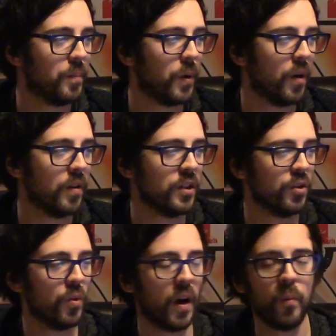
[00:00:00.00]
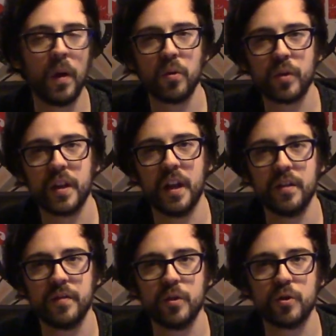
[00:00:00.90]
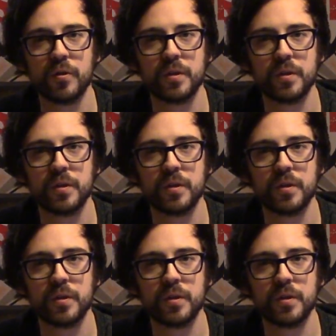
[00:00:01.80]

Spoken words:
but you know, I will look at that in the future